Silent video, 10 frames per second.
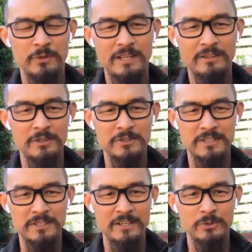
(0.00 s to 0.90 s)
had
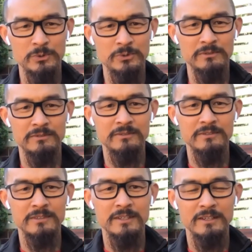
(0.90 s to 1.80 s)
those annual
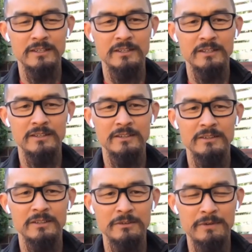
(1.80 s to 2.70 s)

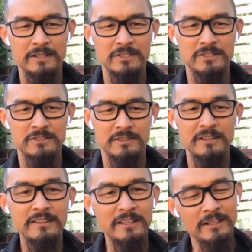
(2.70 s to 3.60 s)
events.
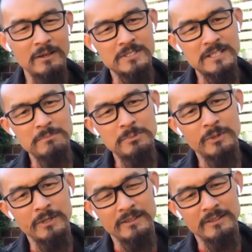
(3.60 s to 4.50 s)
I think at some
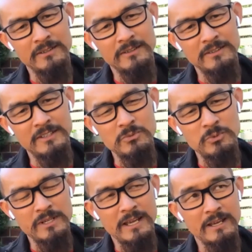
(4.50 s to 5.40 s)
point, didn't
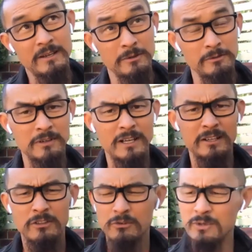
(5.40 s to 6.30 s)
we have
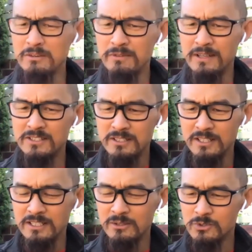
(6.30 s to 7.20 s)
like 3 events a
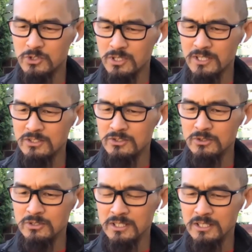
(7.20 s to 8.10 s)
year? There was Chinese
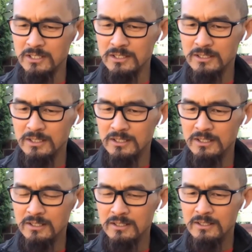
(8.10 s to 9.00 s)
New Year,
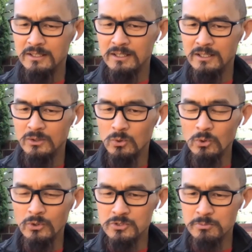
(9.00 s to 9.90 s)

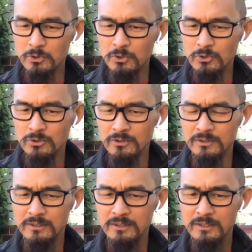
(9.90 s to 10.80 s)
August Moon,
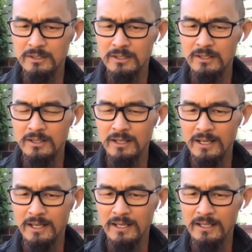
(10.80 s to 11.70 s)

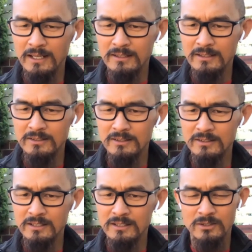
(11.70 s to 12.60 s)
and
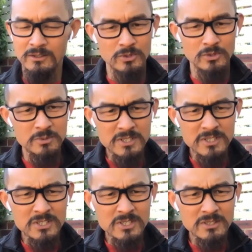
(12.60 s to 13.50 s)
either
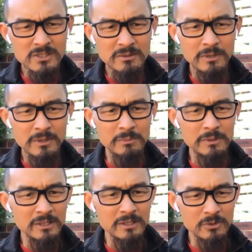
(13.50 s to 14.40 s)
Christmas,
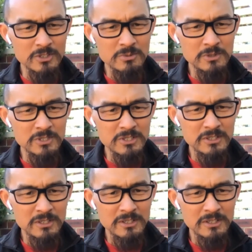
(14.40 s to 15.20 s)
maybe the Christmas